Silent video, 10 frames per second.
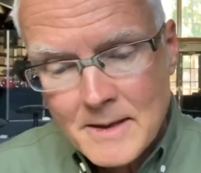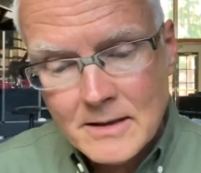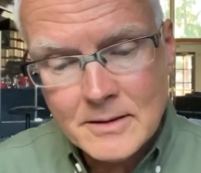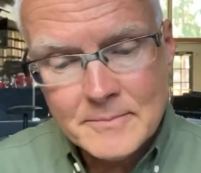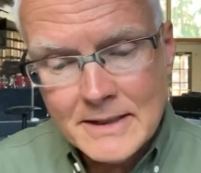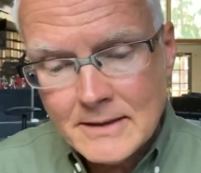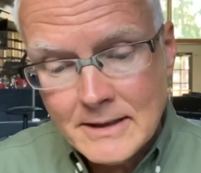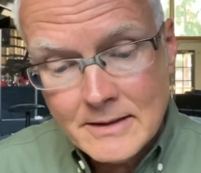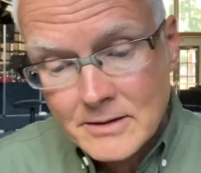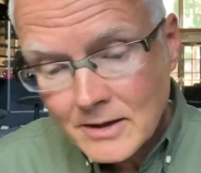
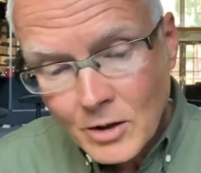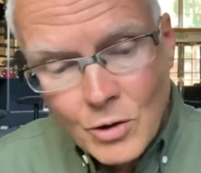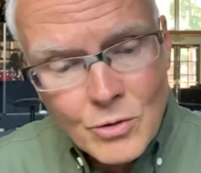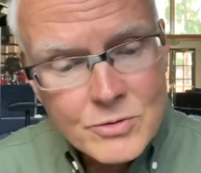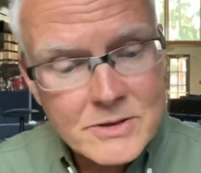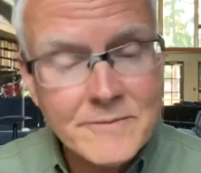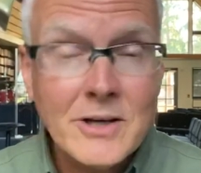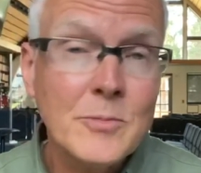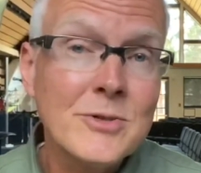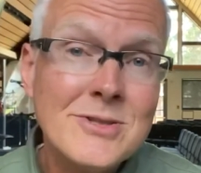and a host of
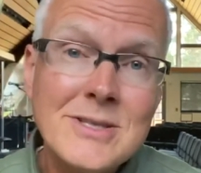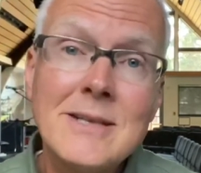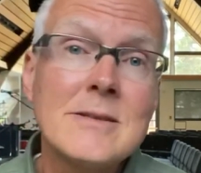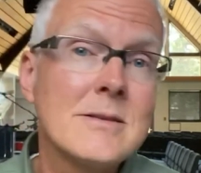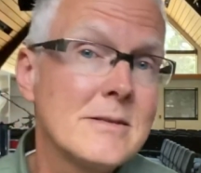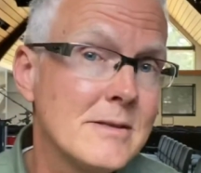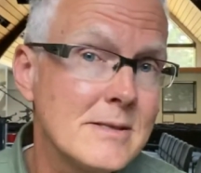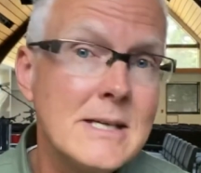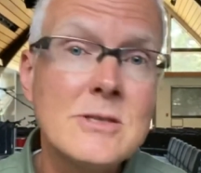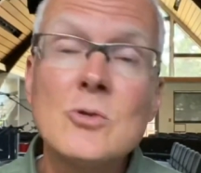terrible sicknesses,
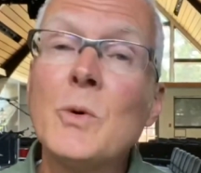diseases.